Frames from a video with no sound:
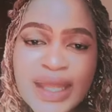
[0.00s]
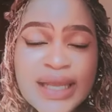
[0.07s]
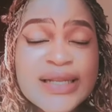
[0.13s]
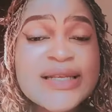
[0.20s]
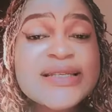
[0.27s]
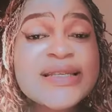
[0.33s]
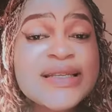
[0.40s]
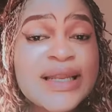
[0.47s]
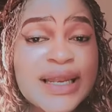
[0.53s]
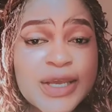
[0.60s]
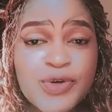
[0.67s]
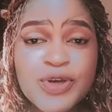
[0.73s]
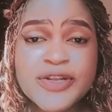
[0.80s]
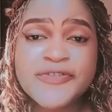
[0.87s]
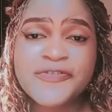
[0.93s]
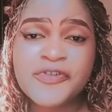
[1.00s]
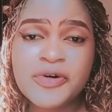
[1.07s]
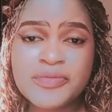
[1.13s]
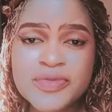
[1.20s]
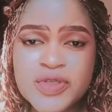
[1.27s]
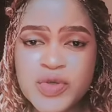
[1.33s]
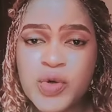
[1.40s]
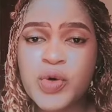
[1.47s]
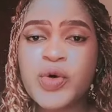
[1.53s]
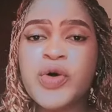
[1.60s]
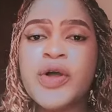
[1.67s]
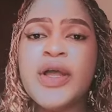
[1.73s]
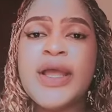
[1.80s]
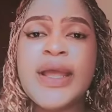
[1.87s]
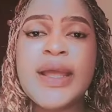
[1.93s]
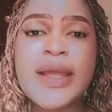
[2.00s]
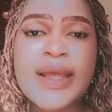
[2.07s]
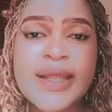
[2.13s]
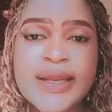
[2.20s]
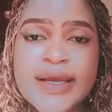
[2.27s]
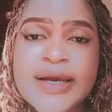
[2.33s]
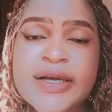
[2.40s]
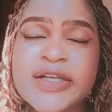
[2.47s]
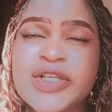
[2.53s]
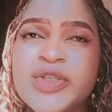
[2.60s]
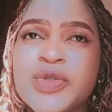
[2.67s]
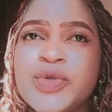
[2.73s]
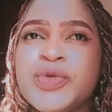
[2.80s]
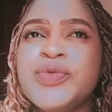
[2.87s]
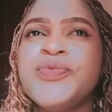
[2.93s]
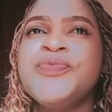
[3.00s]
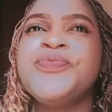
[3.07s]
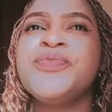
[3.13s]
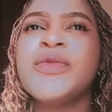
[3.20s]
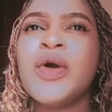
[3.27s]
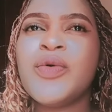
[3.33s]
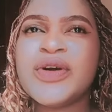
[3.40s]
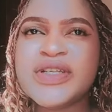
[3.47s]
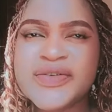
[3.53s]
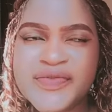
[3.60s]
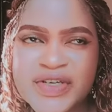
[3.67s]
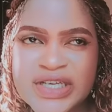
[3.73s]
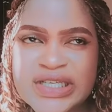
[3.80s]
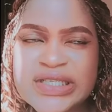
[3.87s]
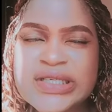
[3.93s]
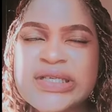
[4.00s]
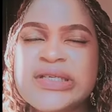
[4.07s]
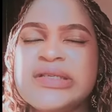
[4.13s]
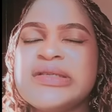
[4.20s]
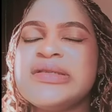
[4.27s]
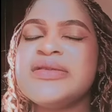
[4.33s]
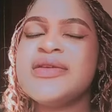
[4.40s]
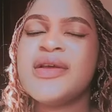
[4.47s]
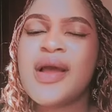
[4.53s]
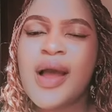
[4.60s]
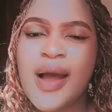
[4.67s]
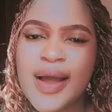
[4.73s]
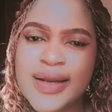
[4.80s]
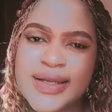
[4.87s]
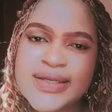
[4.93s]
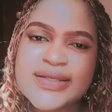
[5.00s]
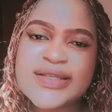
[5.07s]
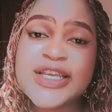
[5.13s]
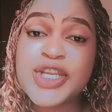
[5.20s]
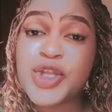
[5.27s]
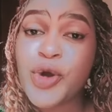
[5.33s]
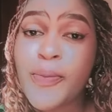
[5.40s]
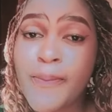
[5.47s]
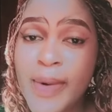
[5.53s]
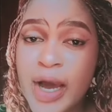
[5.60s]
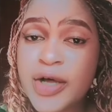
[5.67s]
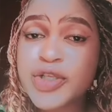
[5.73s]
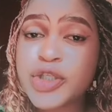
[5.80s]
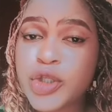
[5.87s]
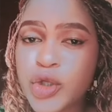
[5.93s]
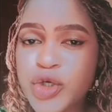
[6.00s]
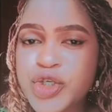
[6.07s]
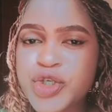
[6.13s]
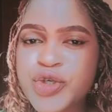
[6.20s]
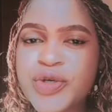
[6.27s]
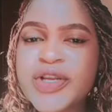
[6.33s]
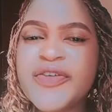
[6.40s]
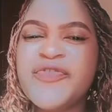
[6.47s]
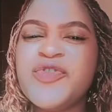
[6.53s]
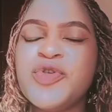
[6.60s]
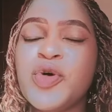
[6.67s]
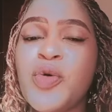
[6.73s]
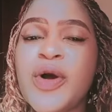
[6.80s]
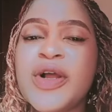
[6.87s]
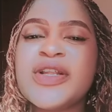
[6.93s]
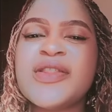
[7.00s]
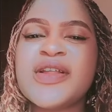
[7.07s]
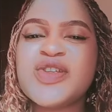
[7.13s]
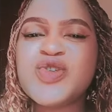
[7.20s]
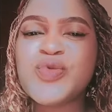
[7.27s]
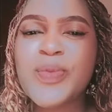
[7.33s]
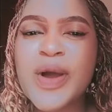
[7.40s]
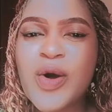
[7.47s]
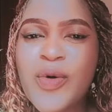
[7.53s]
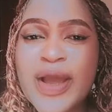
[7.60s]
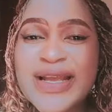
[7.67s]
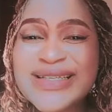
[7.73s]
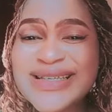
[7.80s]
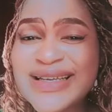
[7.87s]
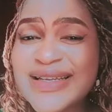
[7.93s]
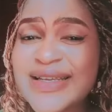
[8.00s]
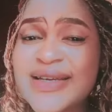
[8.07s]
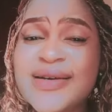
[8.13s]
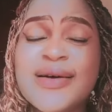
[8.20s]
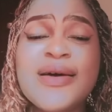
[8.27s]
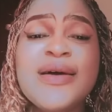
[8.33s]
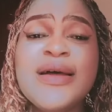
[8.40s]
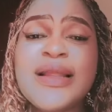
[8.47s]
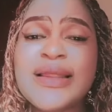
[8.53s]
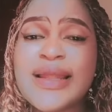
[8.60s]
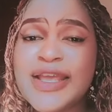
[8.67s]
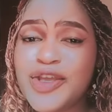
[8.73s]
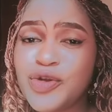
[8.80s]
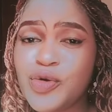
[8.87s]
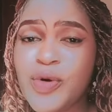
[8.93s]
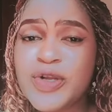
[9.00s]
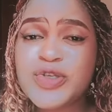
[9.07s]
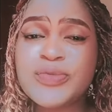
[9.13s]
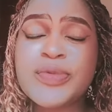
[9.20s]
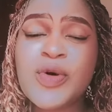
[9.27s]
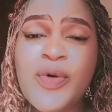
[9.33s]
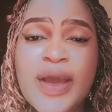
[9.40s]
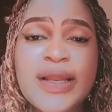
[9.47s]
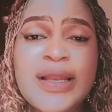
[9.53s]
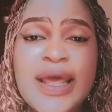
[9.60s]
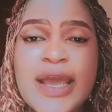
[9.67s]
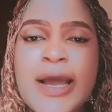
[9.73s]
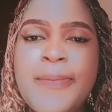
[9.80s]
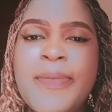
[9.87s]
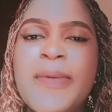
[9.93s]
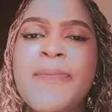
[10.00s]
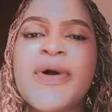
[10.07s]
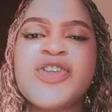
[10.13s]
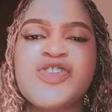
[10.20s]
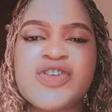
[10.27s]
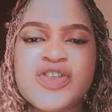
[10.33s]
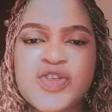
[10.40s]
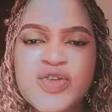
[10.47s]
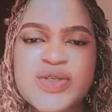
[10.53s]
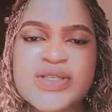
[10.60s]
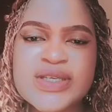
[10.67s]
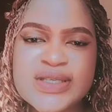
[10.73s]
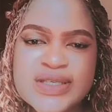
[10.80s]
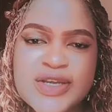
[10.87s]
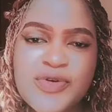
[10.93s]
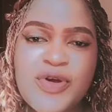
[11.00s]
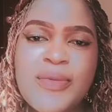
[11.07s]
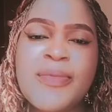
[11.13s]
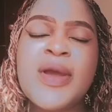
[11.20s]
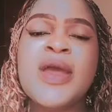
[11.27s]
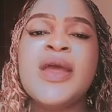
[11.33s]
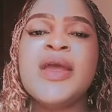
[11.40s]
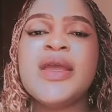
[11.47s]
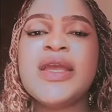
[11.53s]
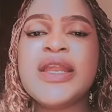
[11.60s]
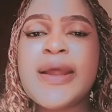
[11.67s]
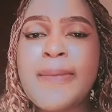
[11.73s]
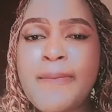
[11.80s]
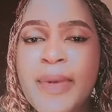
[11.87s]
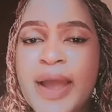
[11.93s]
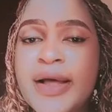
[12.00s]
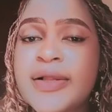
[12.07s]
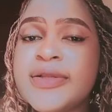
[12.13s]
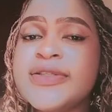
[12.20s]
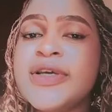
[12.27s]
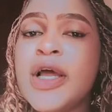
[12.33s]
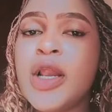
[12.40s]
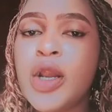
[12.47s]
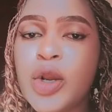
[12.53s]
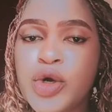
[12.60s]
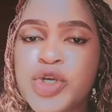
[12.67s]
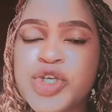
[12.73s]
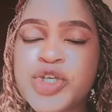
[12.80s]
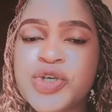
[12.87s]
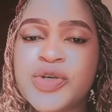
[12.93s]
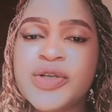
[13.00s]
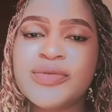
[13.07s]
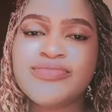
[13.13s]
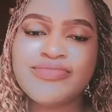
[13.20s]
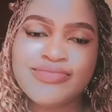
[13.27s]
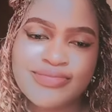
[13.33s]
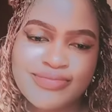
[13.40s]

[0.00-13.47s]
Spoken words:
It is in liquid form, so any can do, whatever it is. Add it in your mild lotion if you don't want that super whitening, like you don't want to be white like a paper. Just use the serum in a mild lotion,